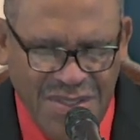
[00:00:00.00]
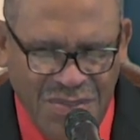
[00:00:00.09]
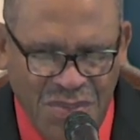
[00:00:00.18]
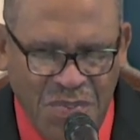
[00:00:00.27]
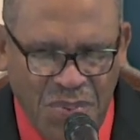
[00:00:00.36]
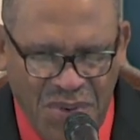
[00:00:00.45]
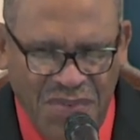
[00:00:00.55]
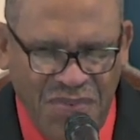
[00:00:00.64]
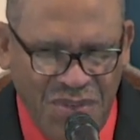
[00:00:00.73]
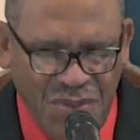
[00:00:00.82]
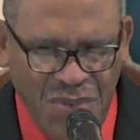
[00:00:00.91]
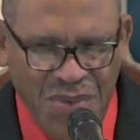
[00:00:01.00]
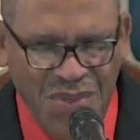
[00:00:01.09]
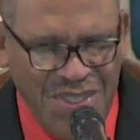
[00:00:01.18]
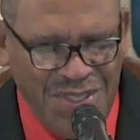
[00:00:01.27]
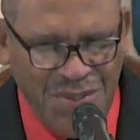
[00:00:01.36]
We pray for the
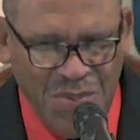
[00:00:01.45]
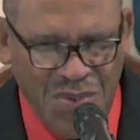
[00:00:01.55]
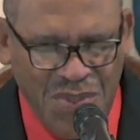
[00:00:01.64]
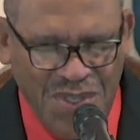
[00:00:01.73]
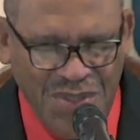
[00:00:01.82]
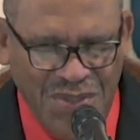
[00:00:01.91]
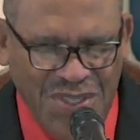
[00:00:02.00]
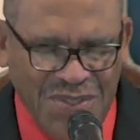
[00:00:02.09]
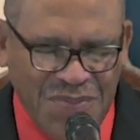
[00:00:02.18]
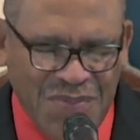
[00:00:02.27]
word this morning, Lord.